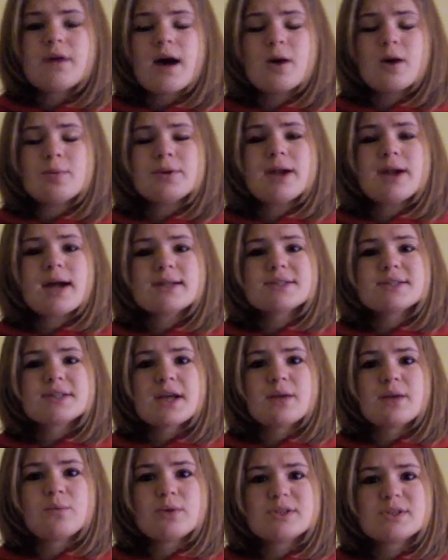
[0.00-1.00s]
Albert
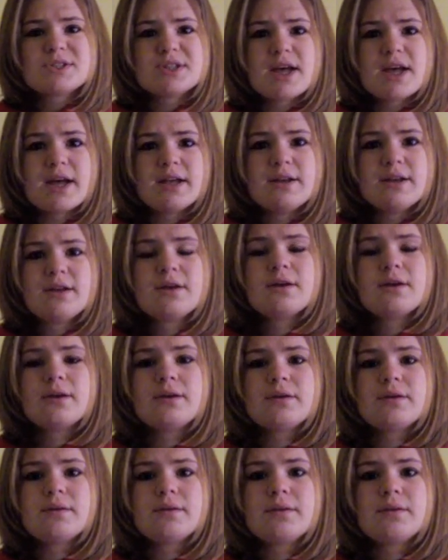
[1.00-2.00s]
Einstein once said,
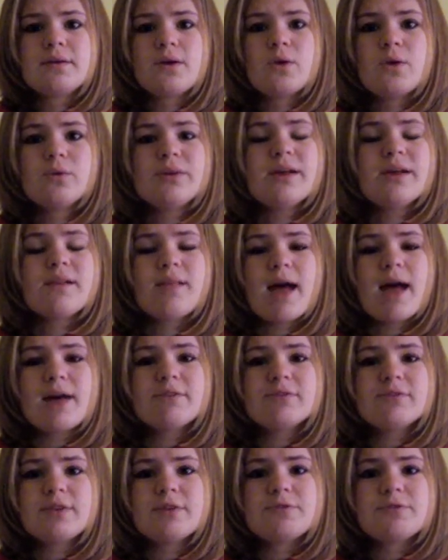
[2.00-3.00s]
"Only a
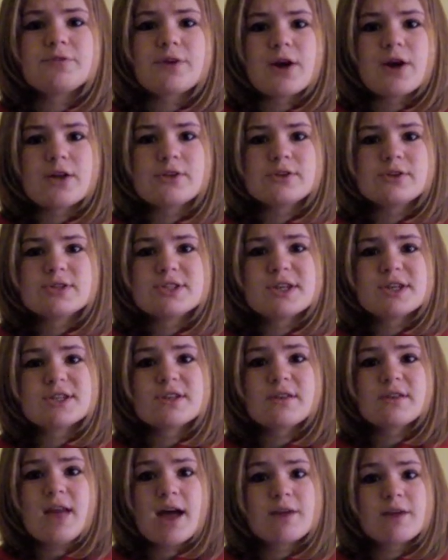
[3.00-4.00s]
life lived for others
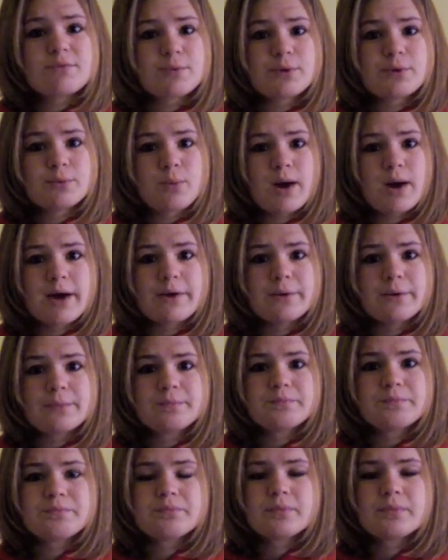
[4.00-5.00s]
is a life worthwhile."
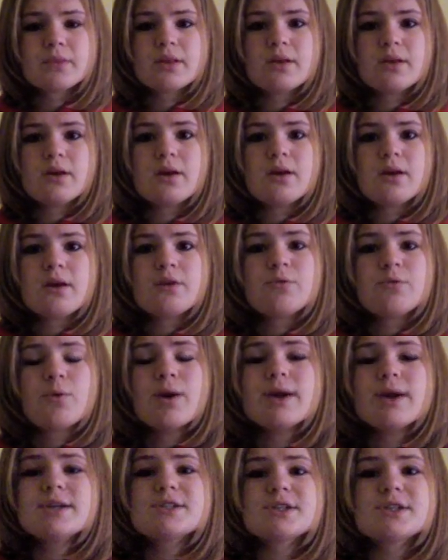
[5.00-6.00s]

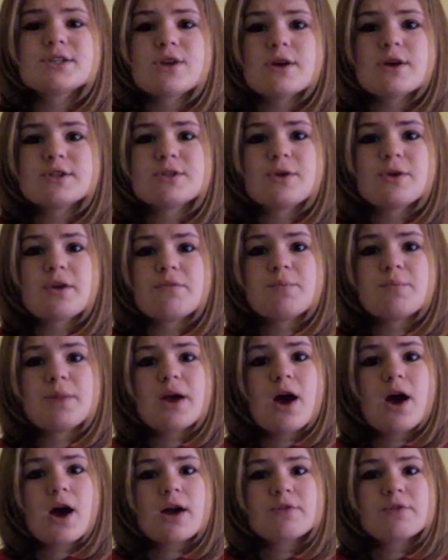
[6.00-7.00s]
4-H has also given me
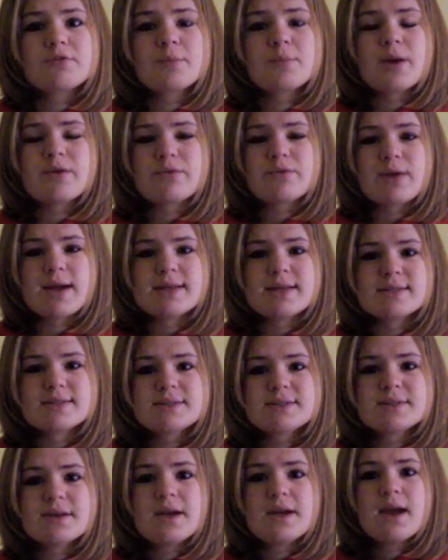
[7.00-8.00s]
a heart for my
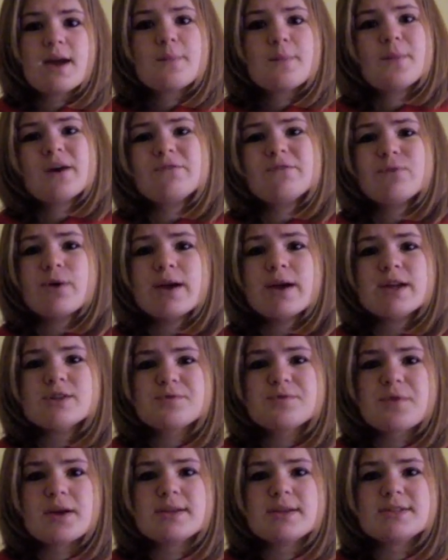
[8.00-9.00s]
friends. My 4-H
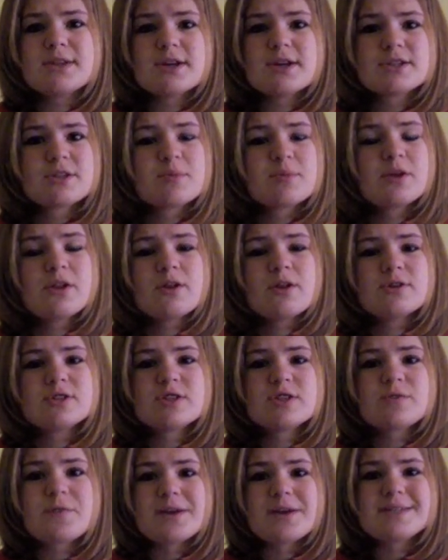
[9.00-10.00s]
friends are some of the
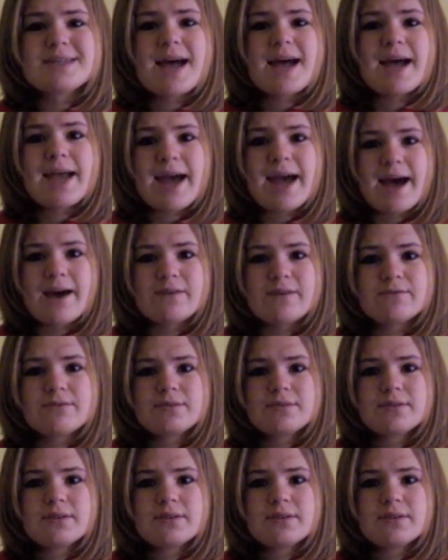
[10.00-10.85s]
closest friends I have.